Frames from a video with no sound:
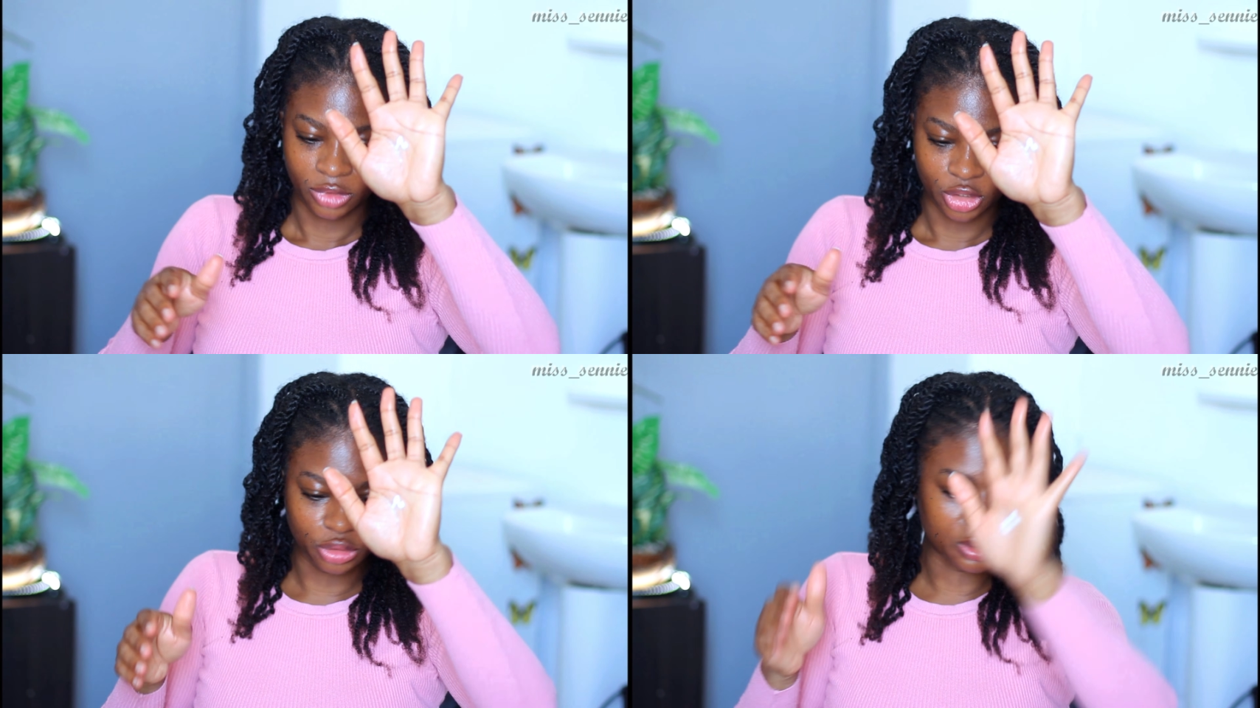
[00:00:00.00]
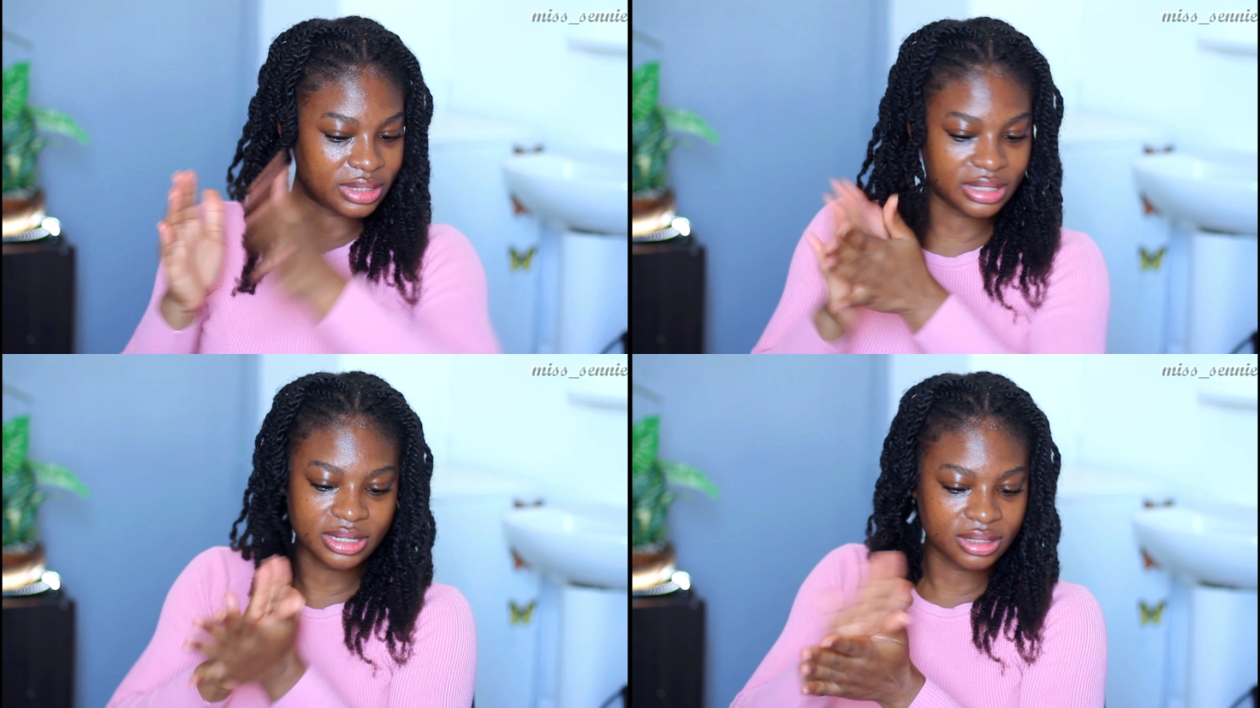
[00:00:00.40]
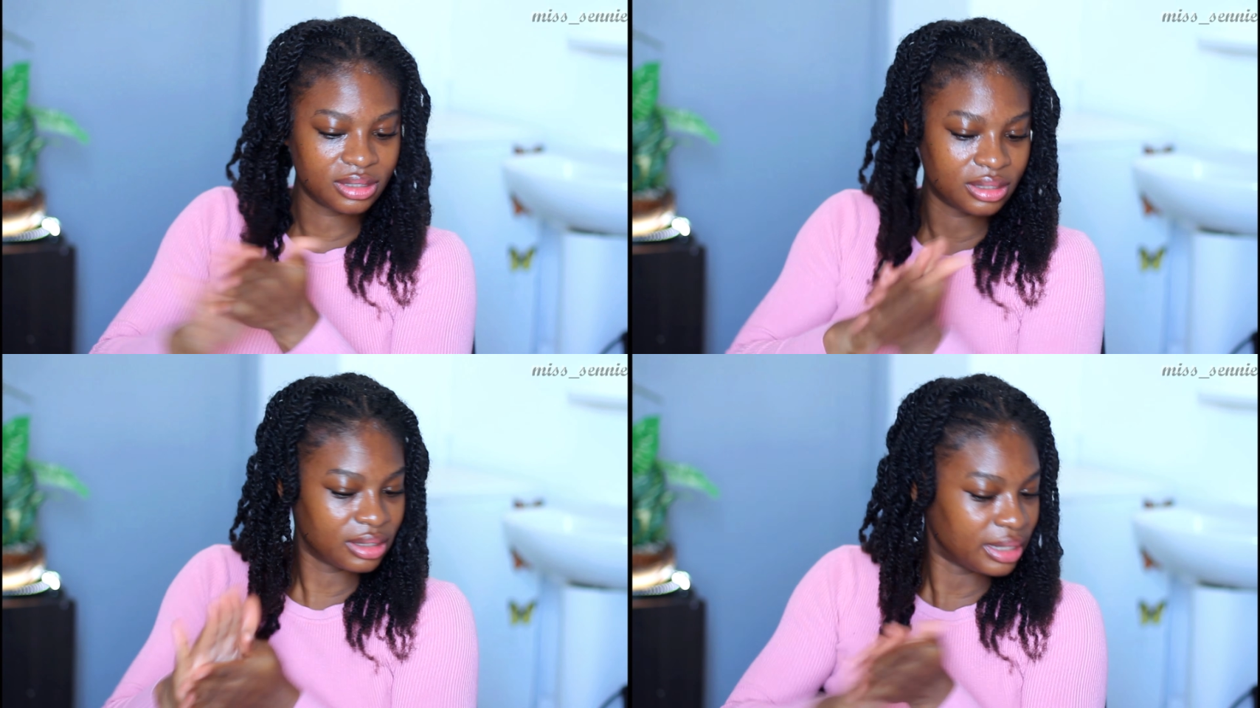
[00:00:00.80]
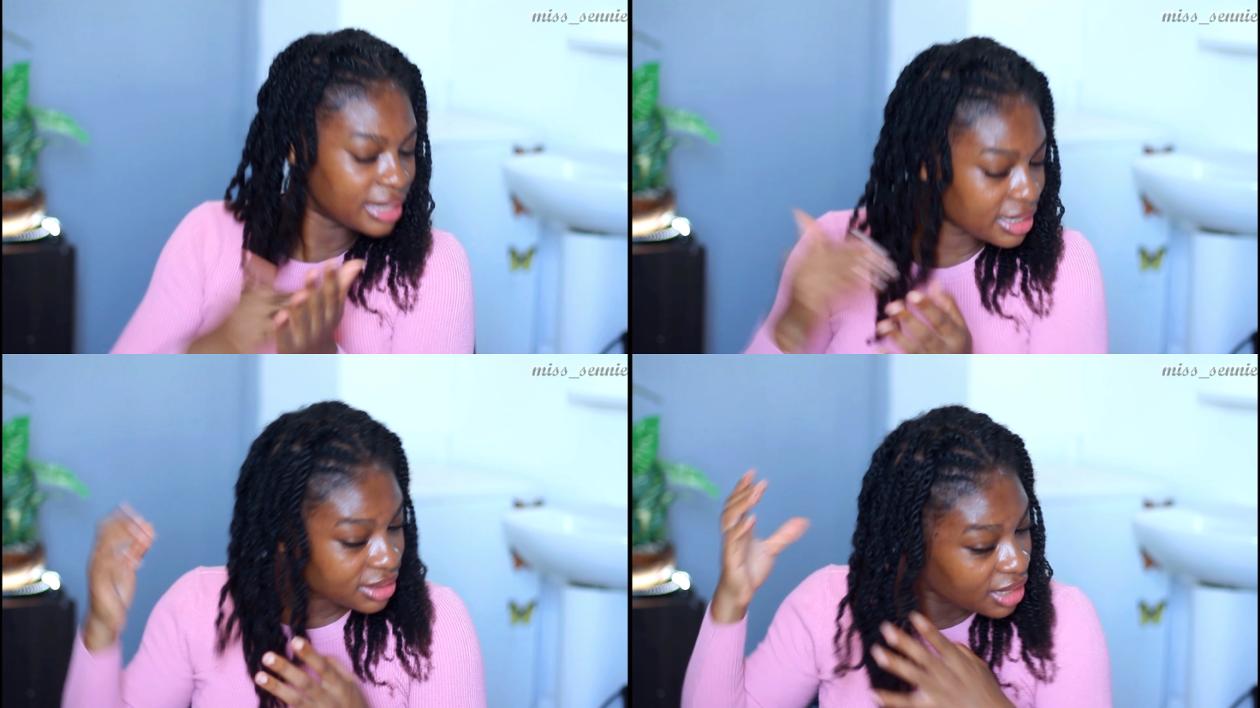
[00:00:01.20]
We see it
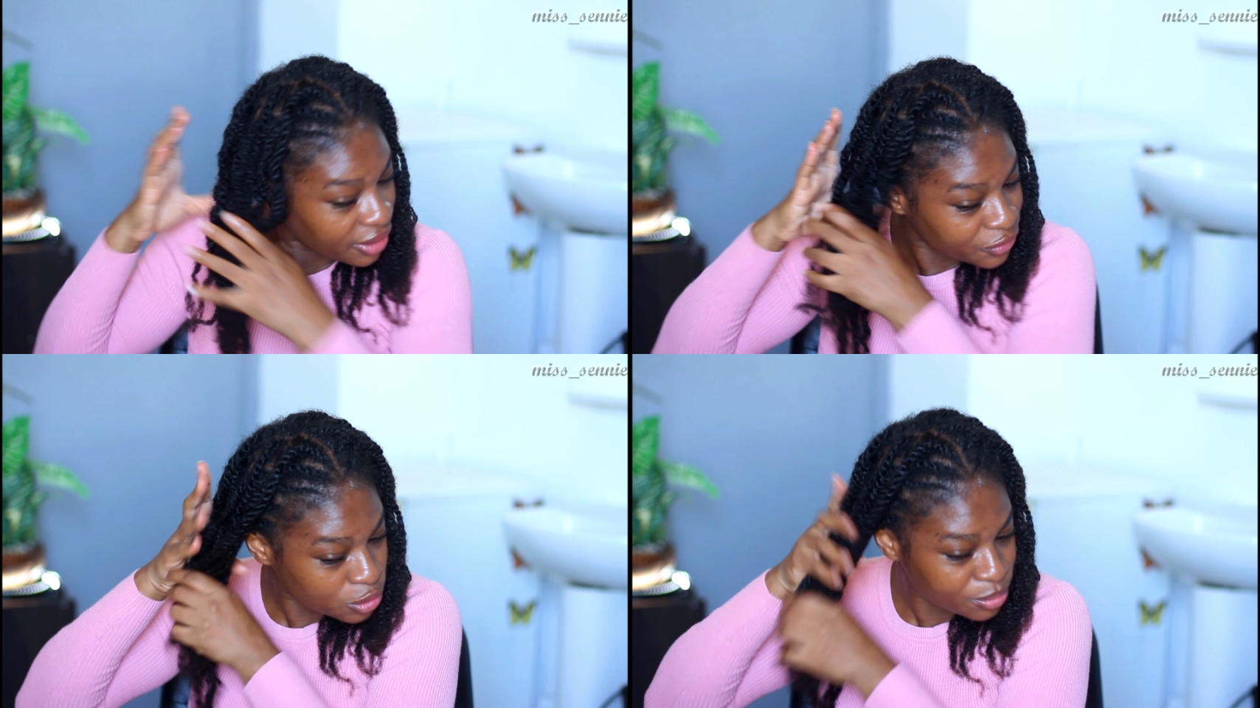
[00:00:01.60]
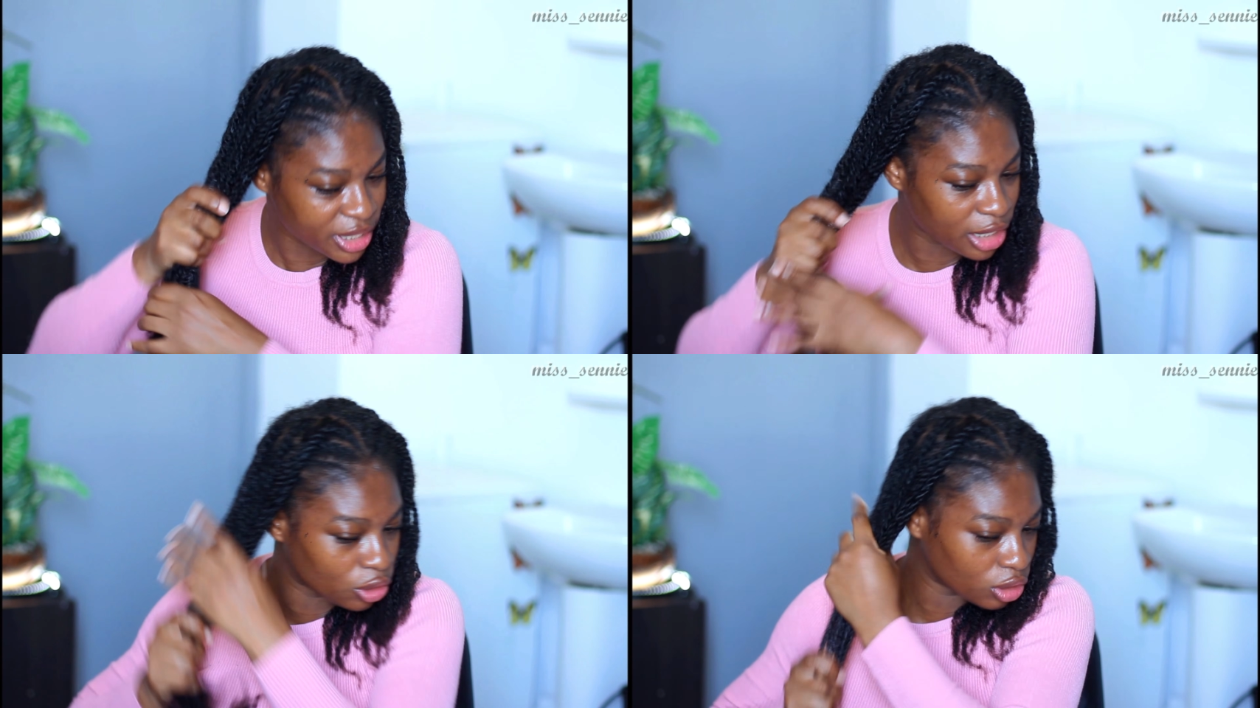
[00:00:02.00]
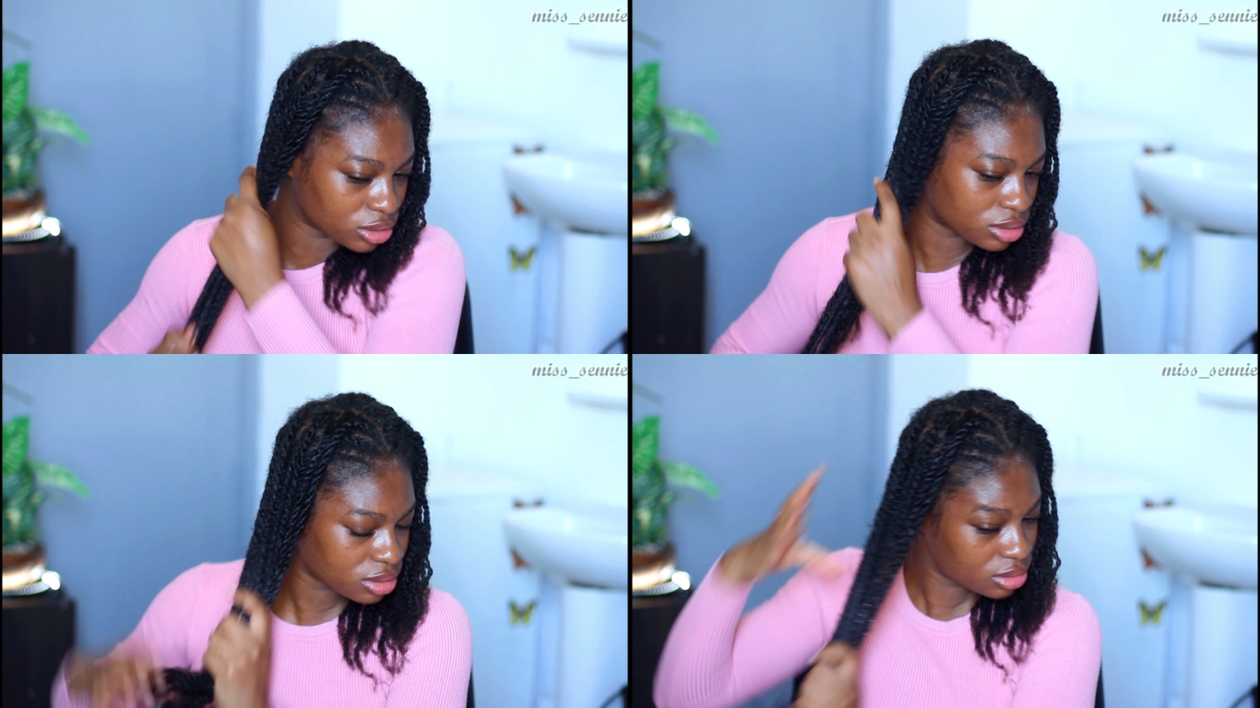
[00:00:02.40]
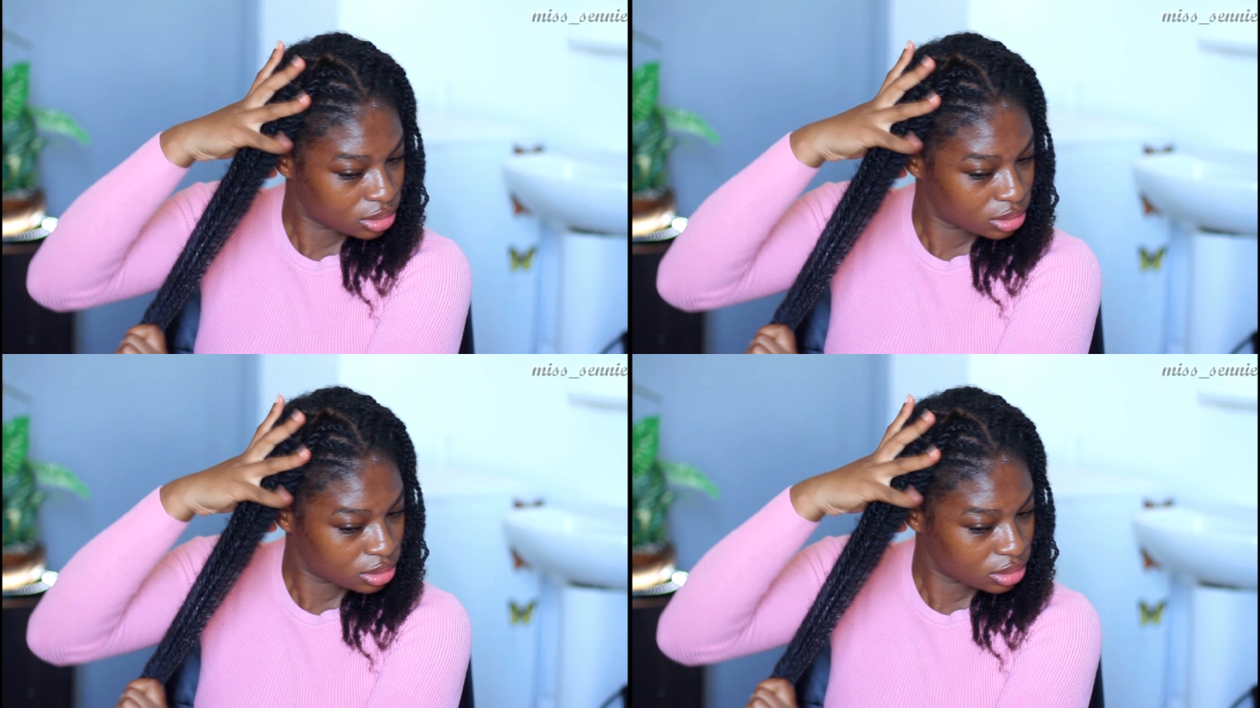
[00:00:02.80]
doesn't have to be a lot.